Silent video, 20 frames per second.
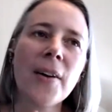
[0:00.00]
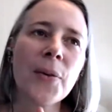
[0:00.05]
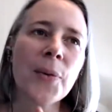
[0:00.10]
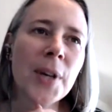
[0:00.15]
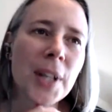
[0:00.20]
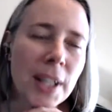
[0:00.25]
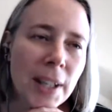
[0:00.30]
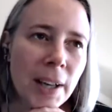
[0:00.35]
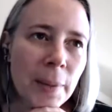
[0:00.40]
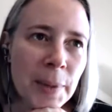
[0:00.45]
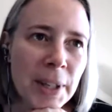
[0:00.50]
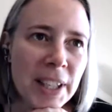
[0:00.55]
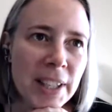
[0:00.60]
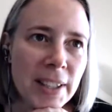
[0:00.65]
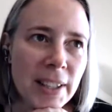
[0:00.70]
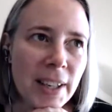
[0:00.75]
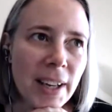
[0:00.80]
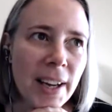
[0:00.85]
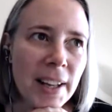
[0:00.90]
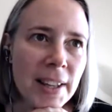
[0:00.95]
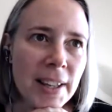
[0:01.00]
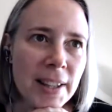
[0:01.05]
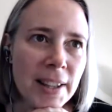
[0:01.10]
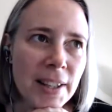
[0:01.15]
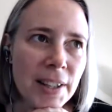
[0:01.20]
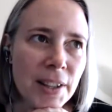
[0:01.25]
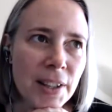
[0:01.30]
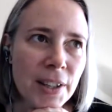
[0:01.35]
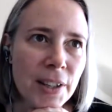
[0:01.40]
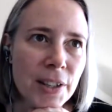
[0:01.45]
well, I mean, I think
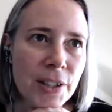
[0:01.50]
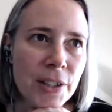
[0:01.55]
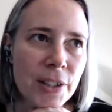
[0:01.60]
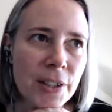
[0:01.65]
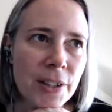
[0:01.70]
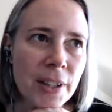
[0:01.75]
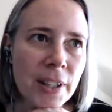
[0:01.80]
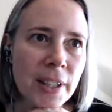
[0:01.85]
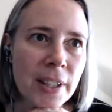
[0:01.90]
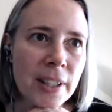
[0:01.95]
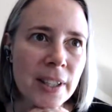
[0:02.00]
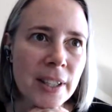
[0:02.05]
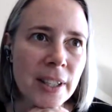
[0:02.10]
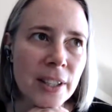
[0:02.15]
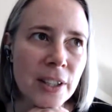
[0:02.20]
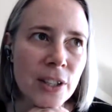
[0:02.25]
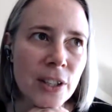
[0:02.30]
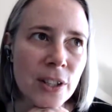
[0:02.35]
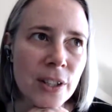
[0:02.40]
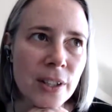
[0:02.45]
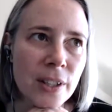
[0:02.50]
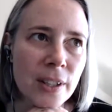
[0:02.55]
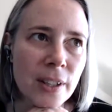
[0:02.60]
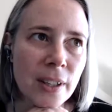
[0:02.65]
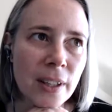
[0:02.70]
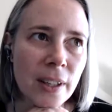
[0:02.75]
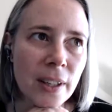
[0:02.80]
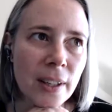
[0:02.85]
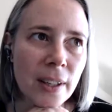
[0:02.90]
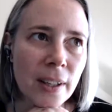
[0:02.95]
that there are certain things that just,
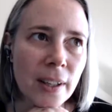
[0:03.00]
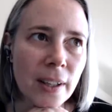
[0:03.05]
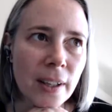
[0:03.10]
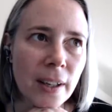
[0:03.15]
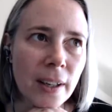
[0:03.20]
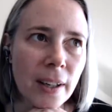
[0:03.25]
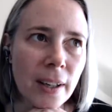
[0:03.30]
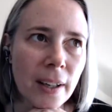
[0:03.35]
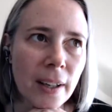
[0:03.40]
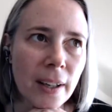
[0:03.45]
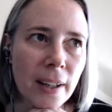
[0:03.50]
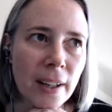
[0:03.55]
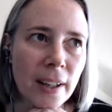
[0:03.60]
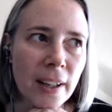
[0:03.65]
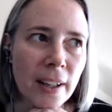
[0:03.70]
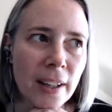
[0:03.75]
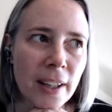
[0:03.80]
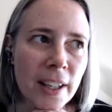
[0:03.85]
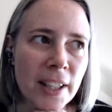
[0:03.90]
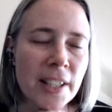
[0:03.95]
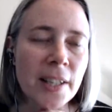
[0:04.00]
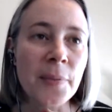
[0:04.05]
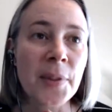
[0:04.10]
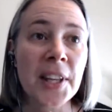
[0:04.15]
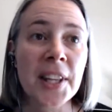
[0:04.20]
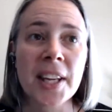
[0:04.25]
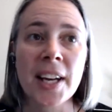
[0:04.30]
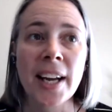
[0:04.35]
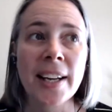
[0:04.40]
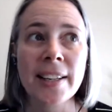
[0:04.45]
it's something
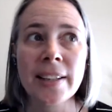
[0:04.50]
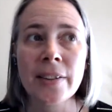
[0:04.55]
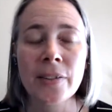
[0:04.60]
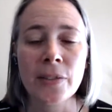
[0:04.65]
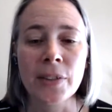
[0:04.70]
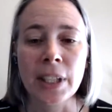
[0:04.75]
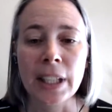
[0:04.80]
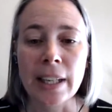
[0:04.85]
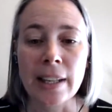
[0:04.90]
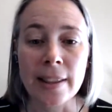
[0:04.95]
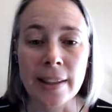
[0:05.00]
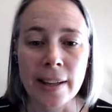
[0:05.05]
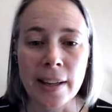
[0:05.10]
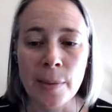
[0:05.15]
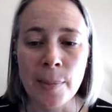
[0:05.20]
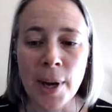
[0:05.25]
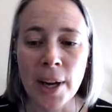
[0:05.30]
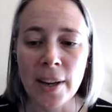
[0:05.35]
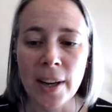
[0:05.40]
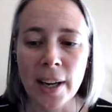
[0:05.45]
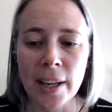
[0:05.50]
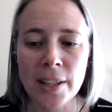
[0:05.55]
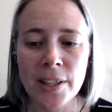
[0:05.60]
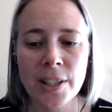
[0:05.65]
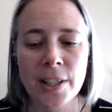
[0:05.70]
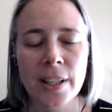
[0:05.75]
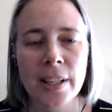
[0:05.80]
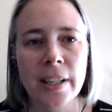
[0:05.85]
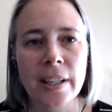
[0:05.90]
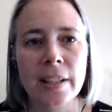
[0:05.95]
that I didn't really think about
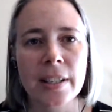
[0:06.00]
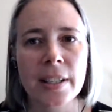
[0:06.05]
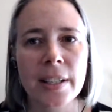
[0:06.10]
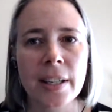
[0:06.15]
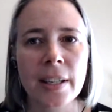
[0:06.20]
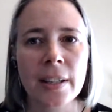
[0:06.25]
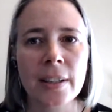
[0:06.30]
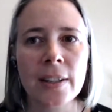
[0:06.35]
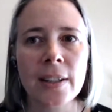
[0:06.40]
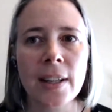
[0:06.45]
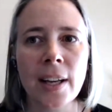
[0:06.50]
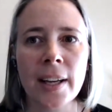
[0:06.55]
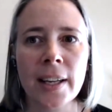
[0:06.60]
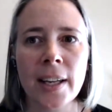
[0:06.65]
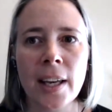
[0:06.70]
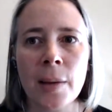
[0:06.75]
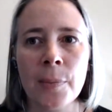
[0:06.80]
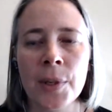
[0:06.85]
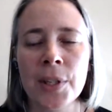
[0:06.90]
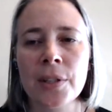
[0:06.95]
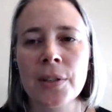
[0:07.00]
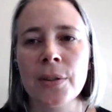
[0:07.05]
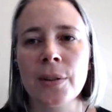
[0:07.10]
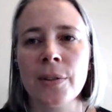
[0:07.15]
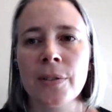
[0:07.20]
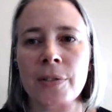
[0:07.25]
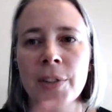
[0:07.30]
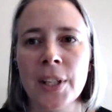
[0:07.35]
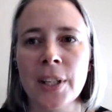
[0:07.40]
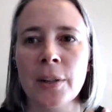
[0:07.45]
actually until I came into a
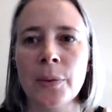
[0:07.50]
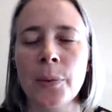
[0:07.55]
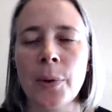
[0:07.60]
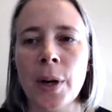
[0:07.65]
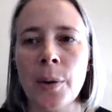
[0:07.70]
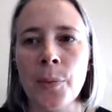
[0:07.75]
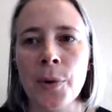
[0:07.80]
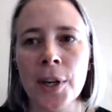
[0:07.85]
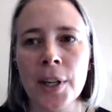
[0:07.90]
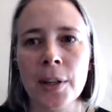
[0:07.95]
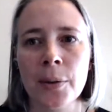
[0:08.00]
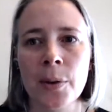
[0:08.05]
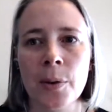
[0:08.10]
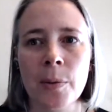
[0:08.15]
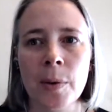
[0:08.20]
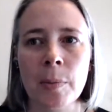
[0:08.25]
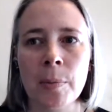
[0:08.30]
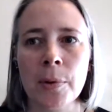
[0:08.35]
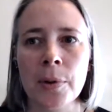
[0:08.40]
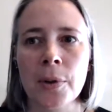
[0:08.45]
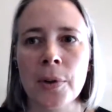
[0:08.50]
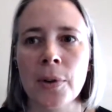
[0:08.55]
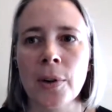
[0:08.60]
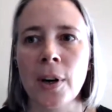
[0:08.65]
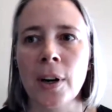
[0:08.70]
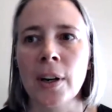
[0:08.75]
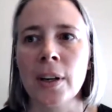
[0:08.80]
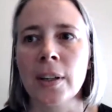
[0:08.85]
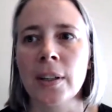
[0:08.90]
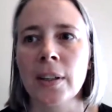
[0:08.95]
field where I'm working with people who
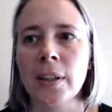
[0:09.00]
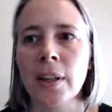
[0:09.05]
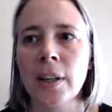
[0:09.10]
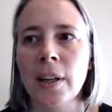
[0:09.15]
are